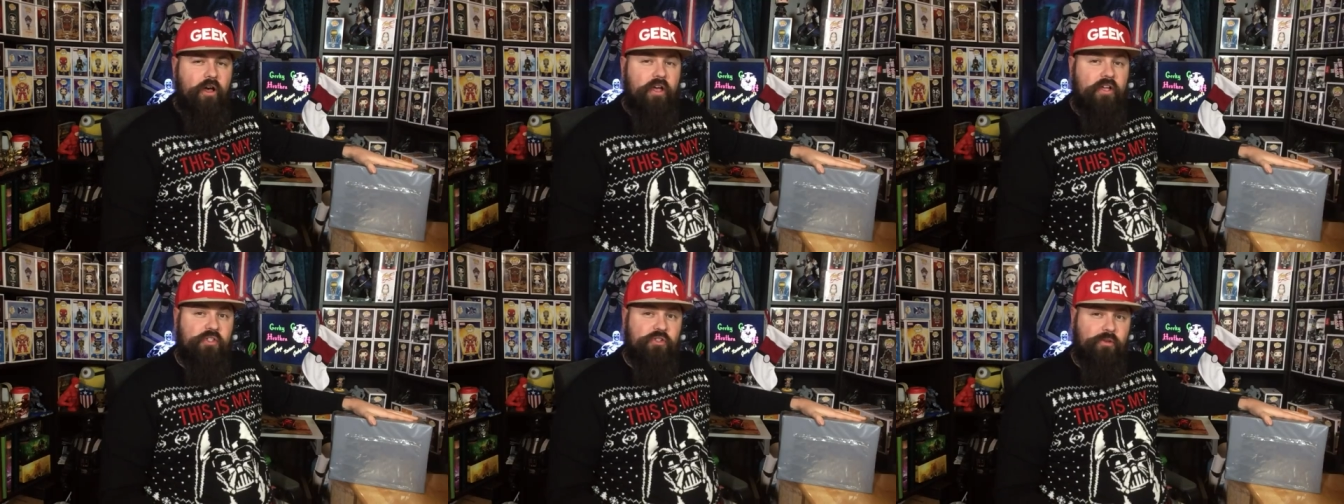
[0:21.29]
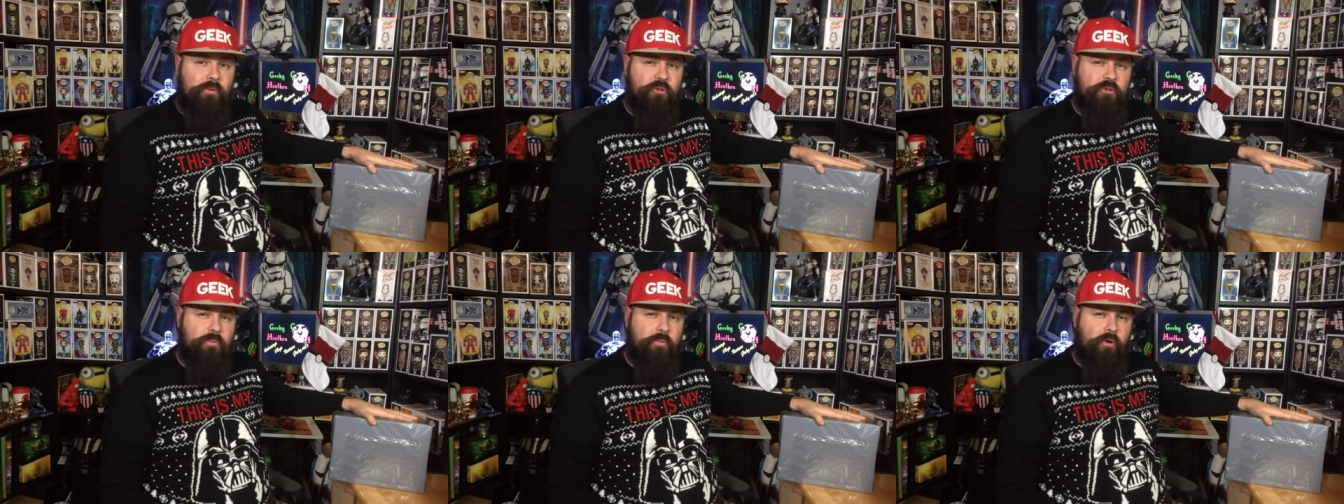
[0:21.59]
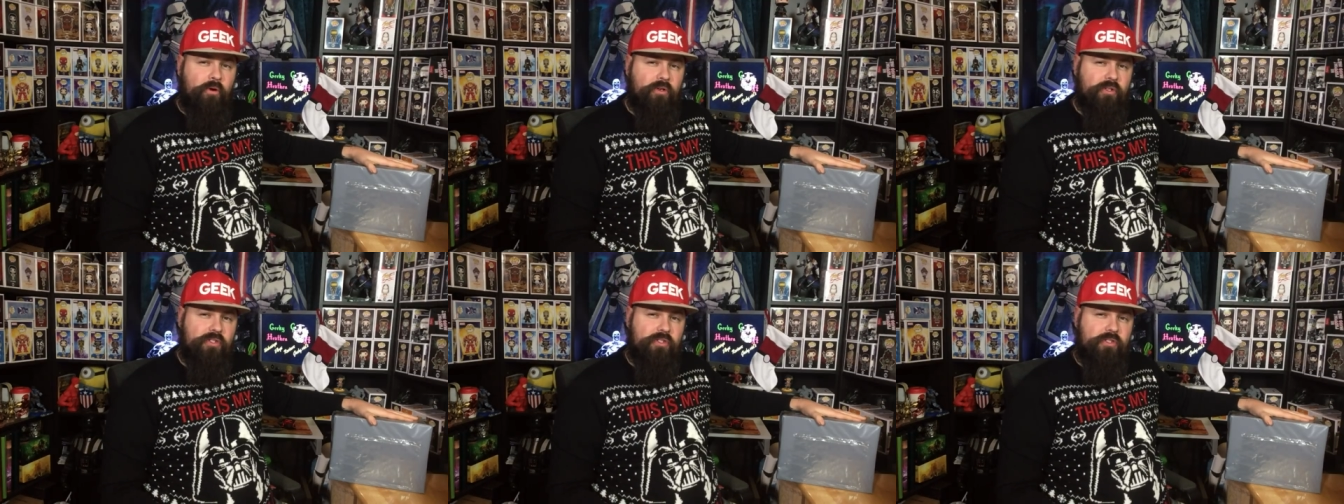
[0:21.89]
subscription
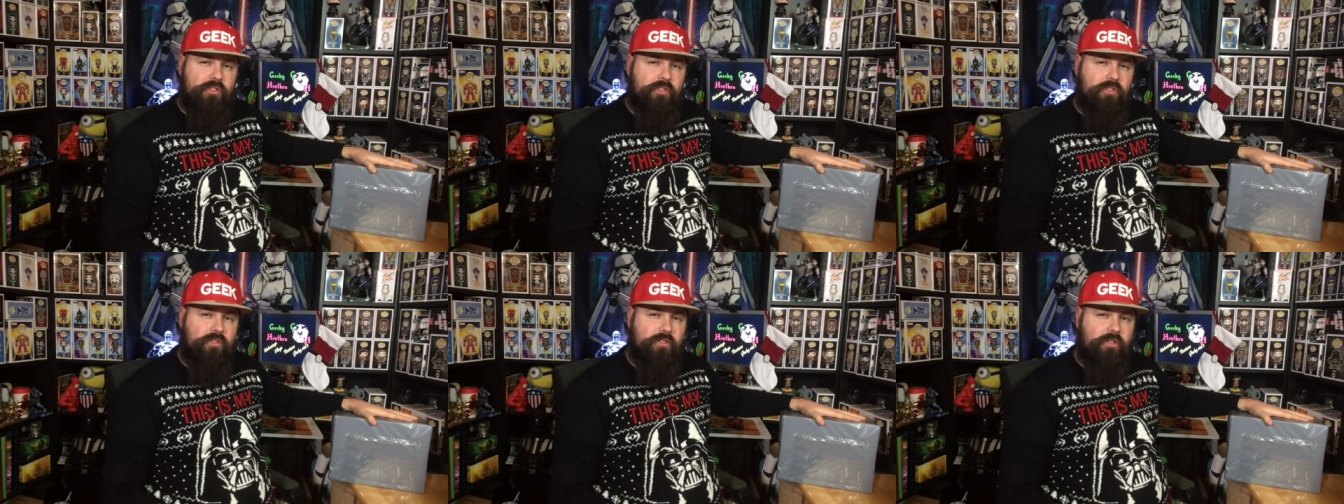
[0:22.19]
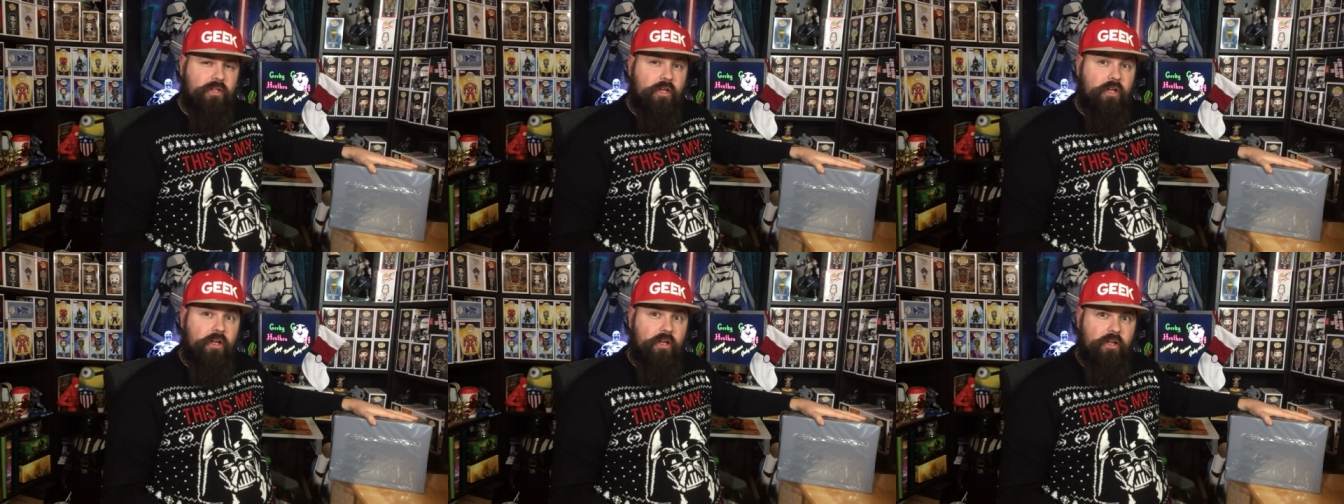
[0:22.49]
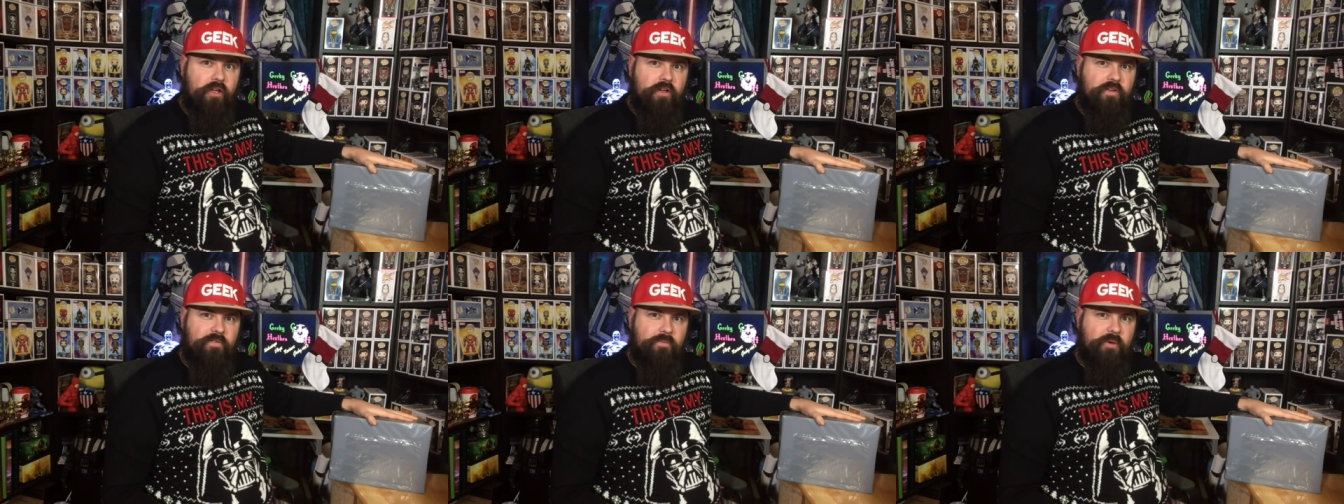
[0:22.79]
box
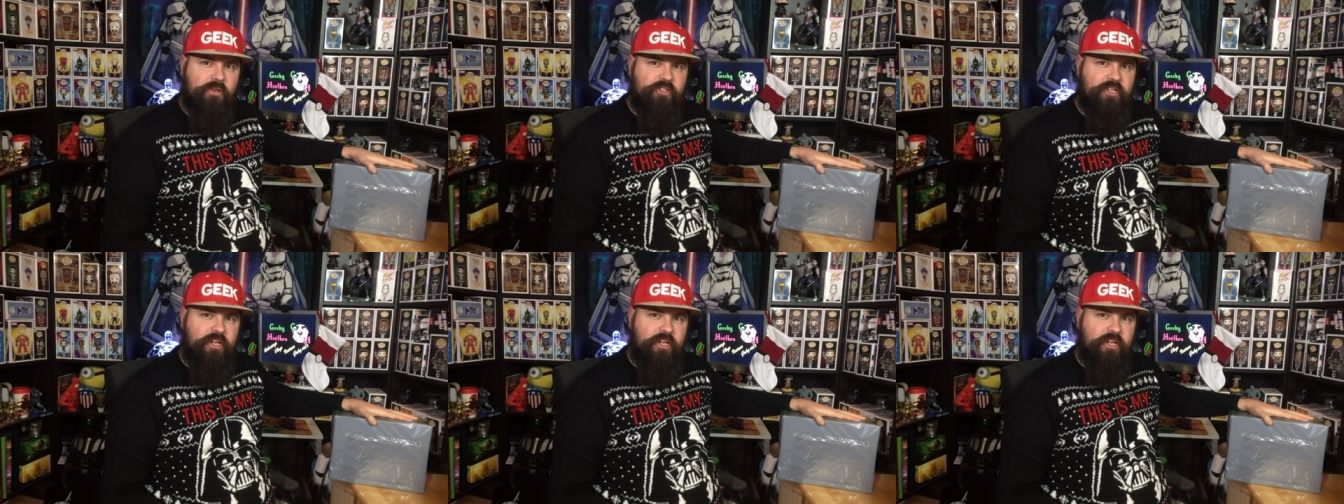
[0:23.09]
for my